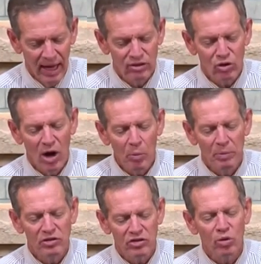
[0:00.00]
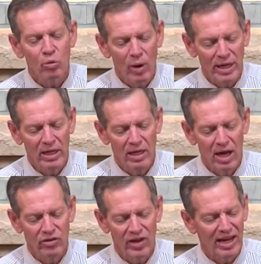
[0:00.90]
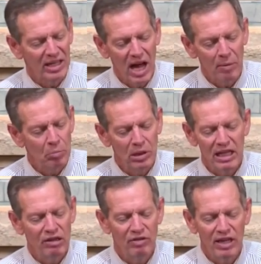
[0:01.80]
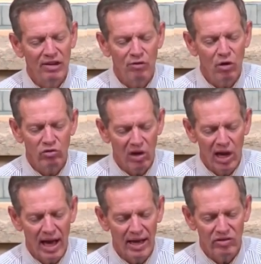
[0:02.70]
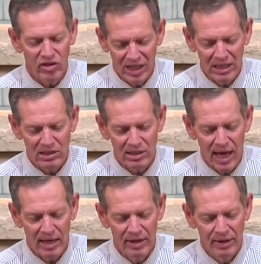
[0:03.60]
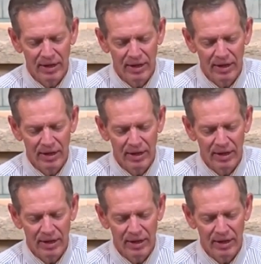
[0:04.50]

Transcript: And so help us to recognize that and not believe any of those lies against that.